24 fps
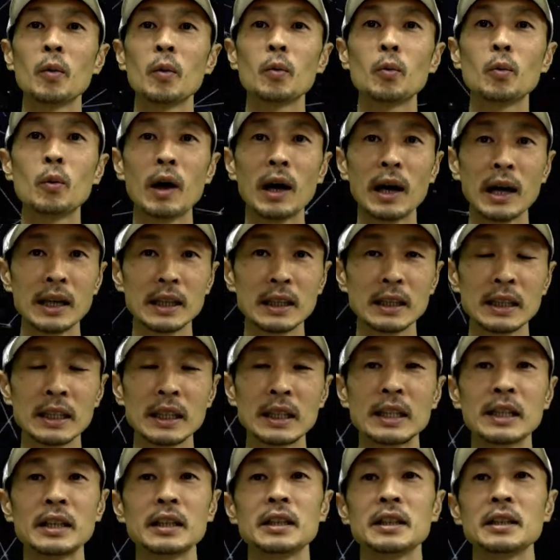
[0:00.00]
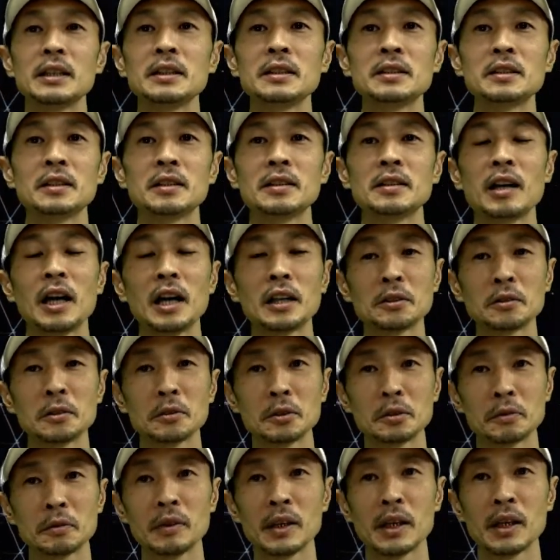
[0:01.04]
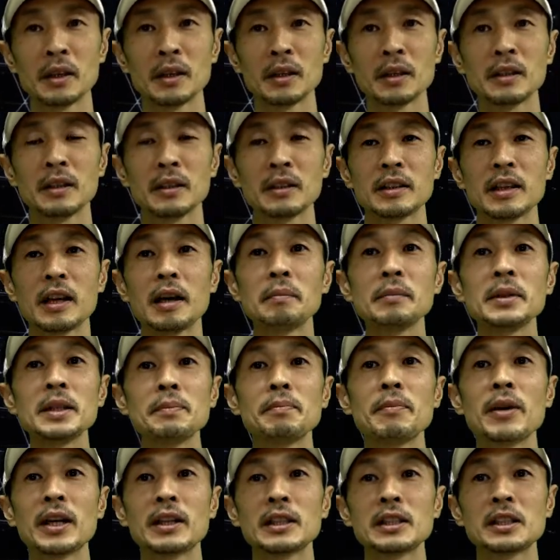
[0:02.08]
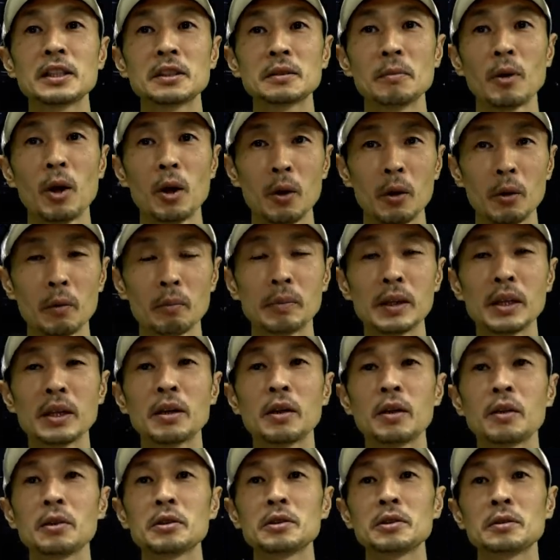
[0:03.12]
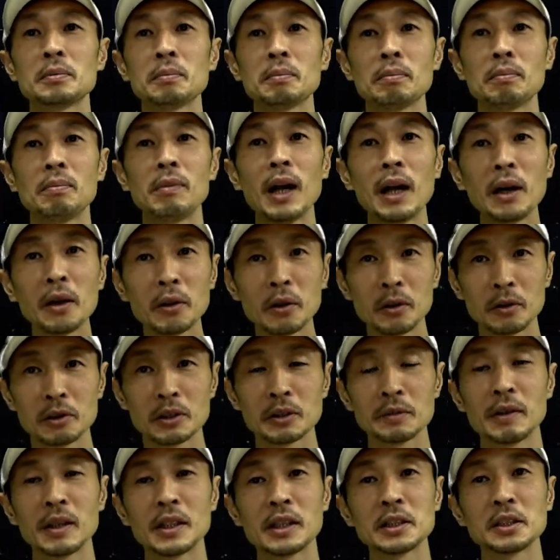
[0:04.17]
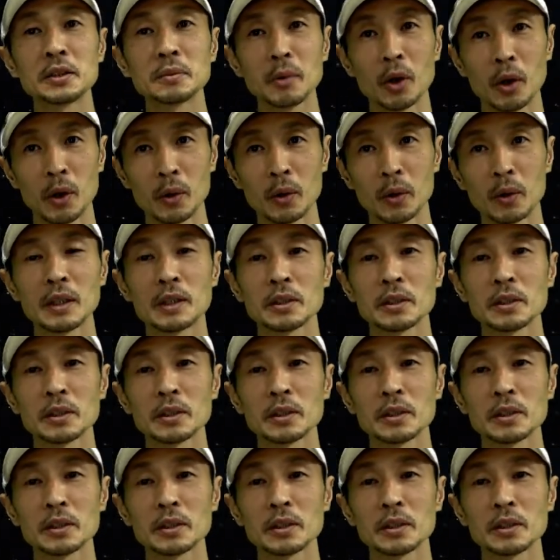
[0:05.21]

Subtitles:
One is Dyson sphere can be very small because black hole is very small.